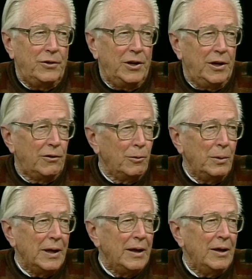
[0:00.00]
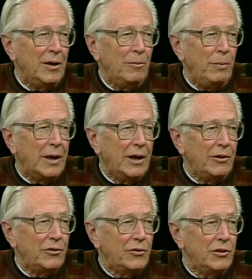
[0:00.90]
terribly
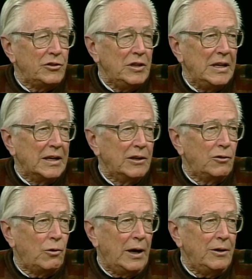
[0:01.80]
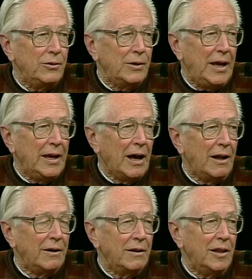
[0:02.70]
because the syndicate tried to hang
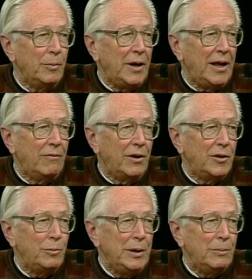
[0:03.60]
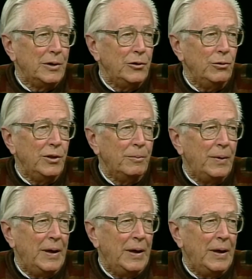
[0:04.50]
on to them and have other people do them.